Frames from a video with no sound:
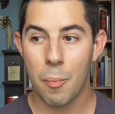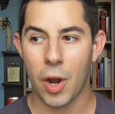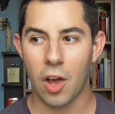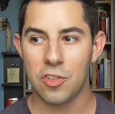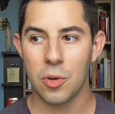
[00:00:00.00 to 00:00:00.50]

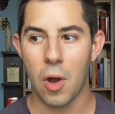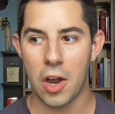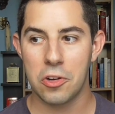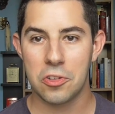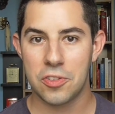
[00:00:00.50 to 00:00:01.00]
but also
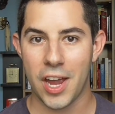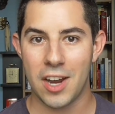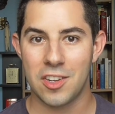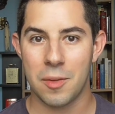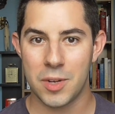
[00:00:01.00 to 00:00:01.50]

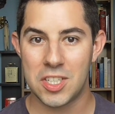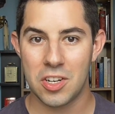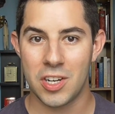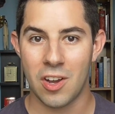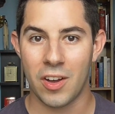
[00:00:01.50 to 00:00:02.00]
understand the
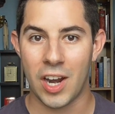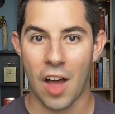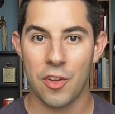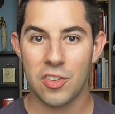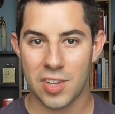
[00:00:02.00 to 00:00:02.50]
material and
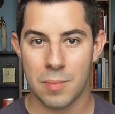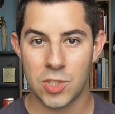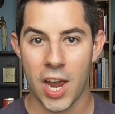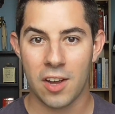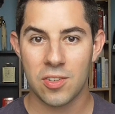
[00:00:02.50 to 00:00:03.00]
other
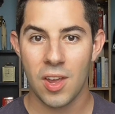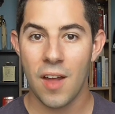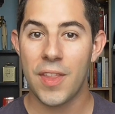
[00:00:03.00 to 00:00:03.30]
subjects